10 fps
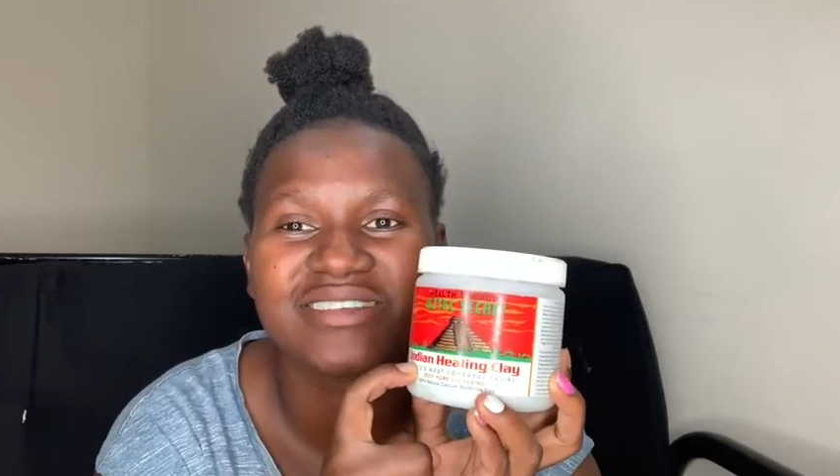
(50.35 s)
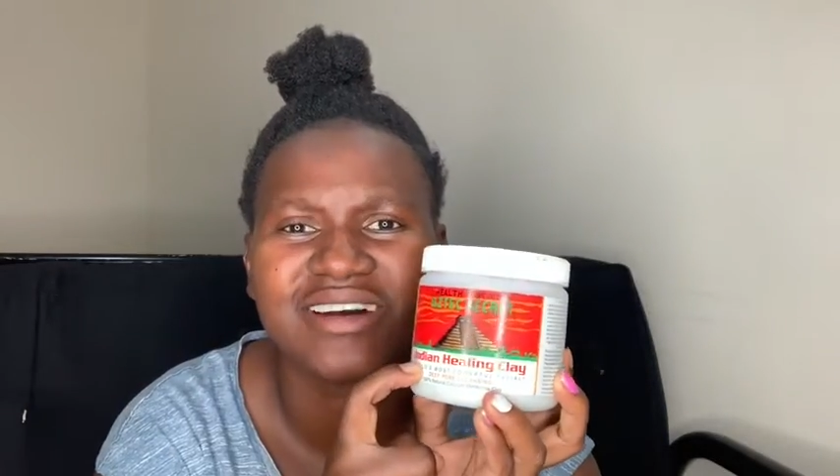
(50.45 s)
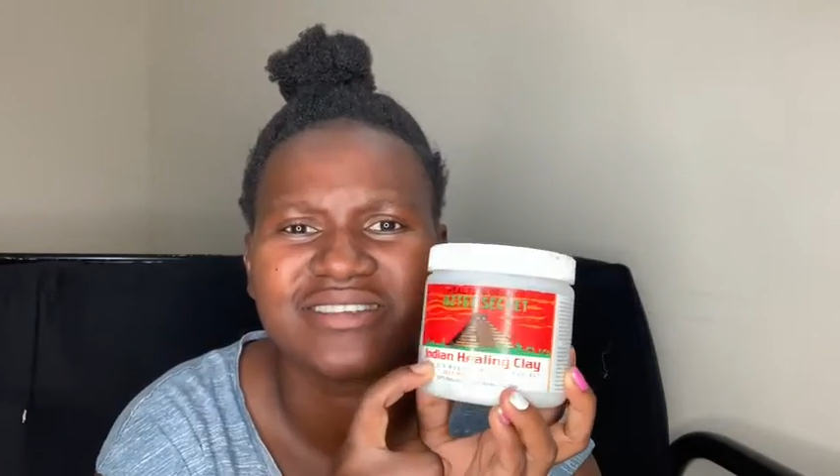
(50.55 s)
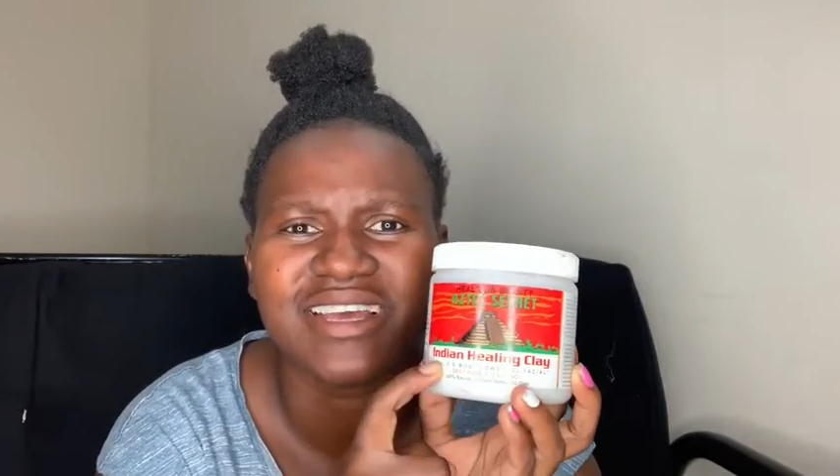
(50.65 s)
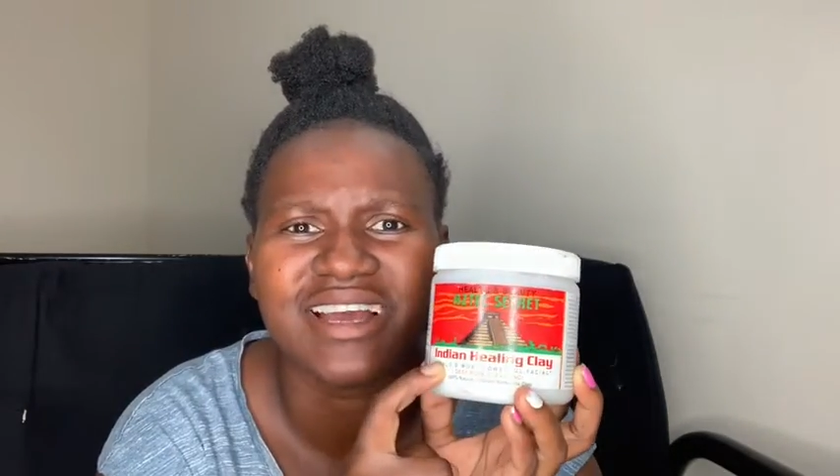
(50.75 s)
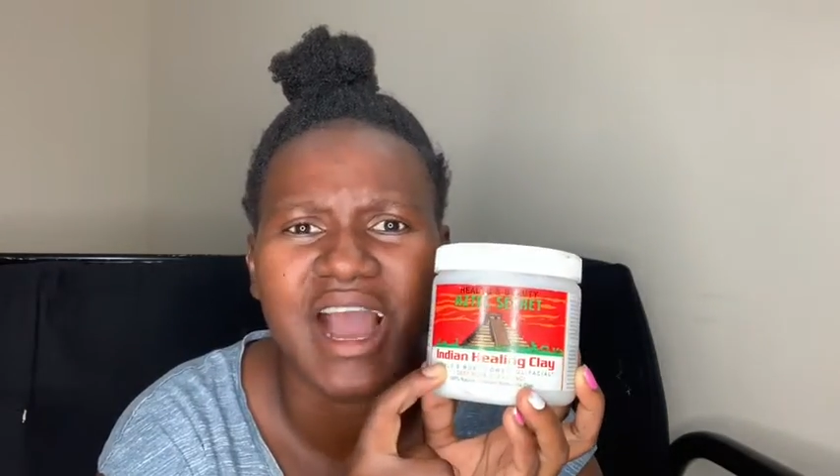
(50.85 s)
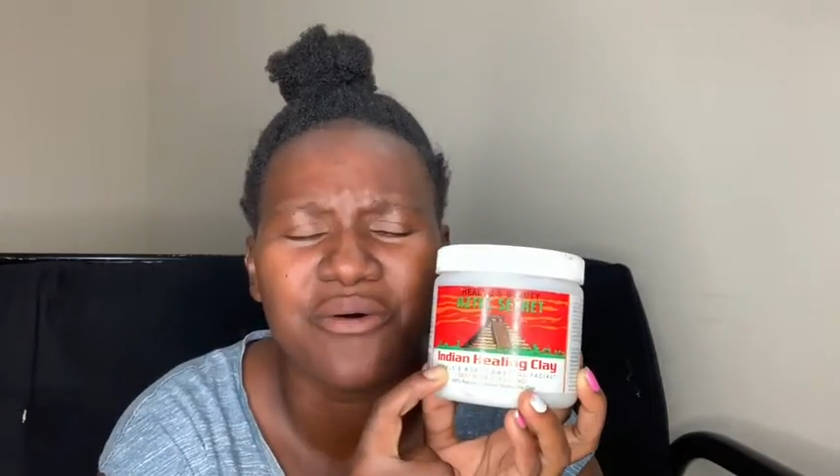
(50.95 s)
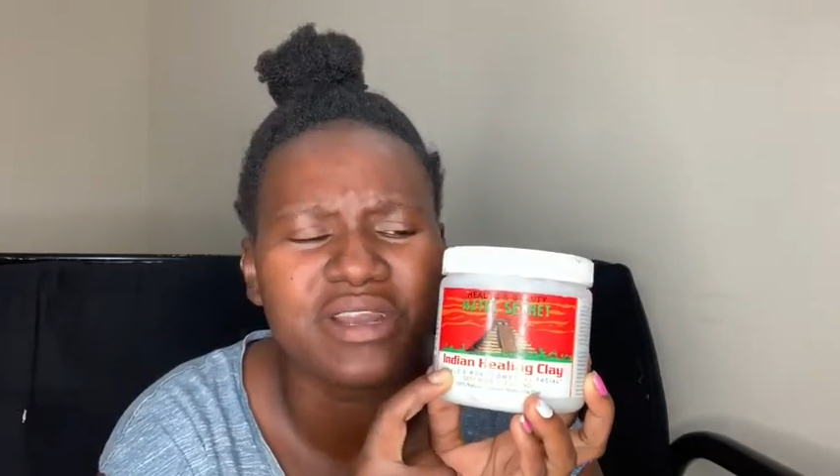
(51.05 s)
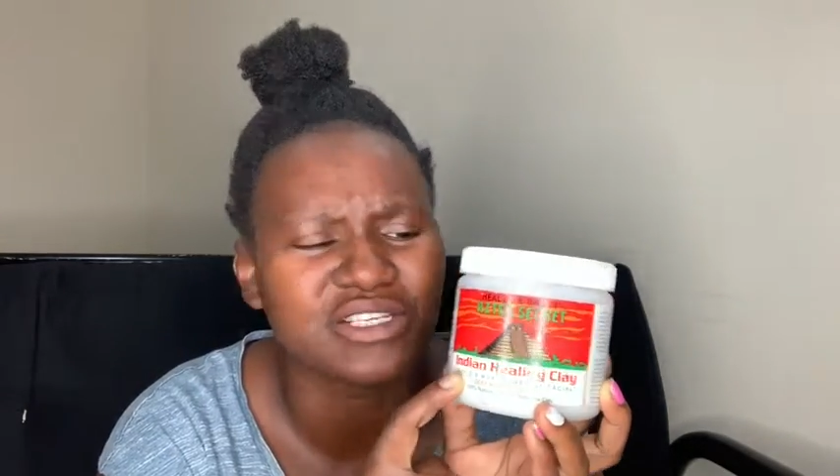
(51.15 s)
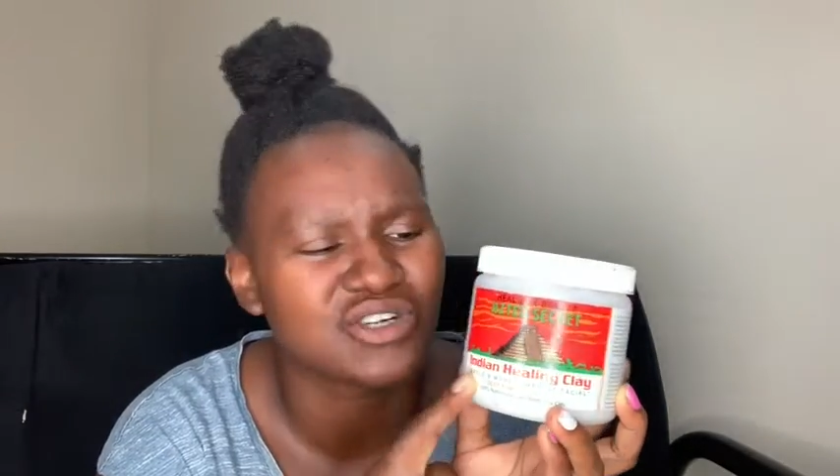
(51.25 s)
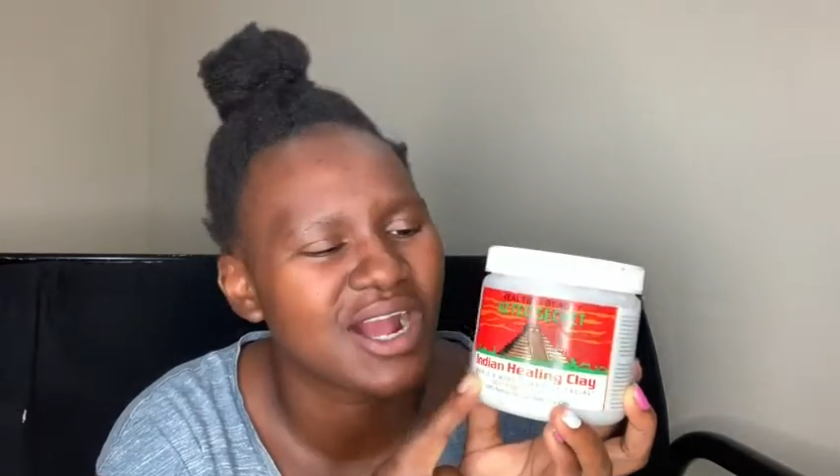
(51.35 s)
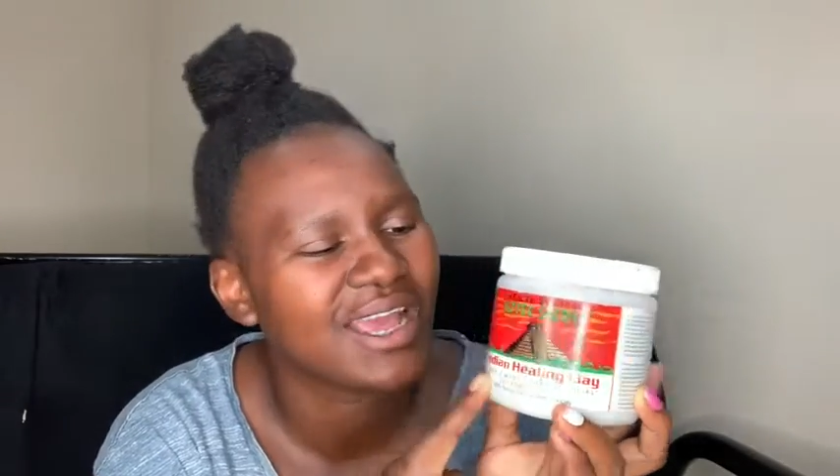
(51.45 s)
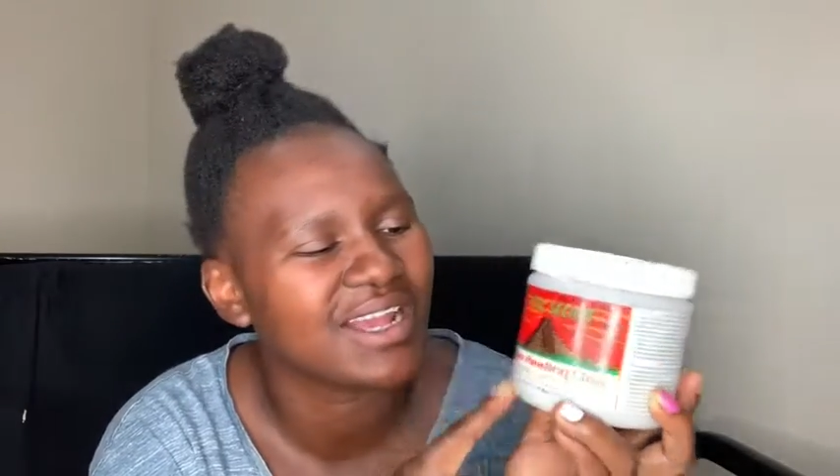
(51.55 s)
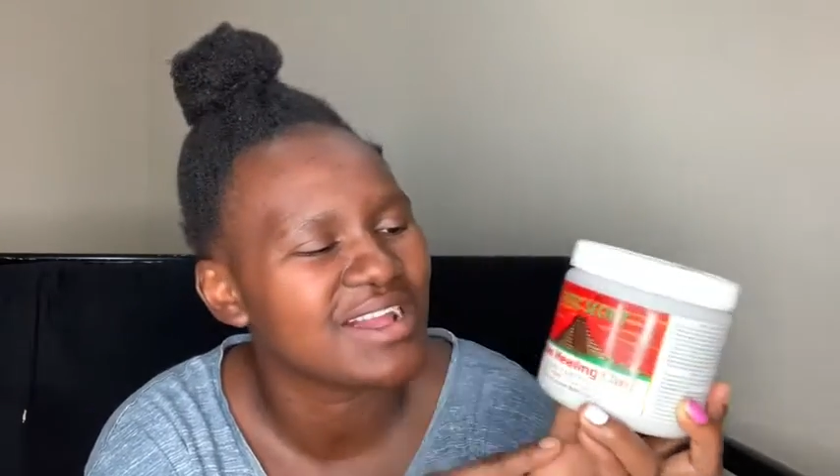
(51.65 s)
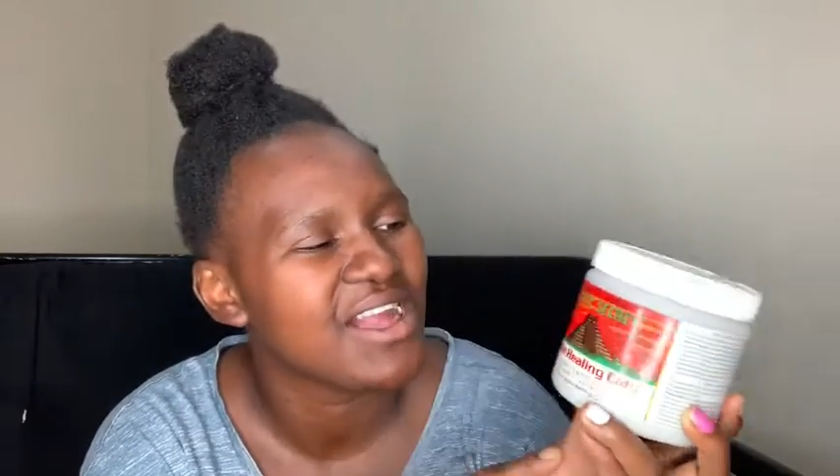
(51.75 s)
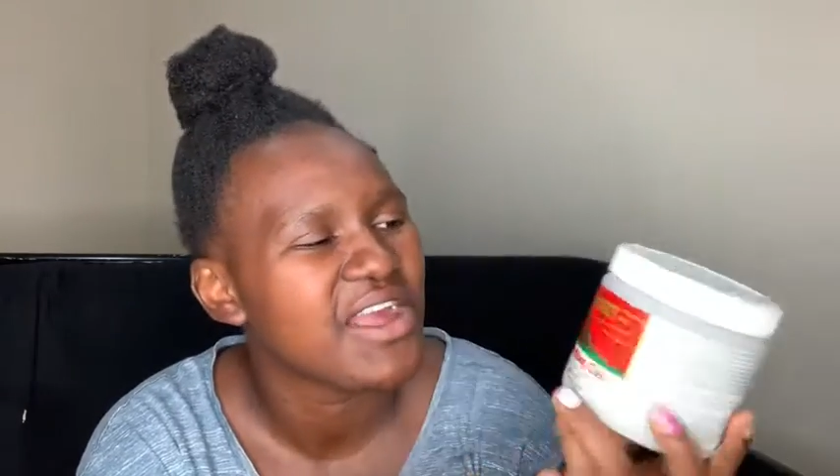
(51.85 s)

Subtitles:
So I was like, I wanna try it.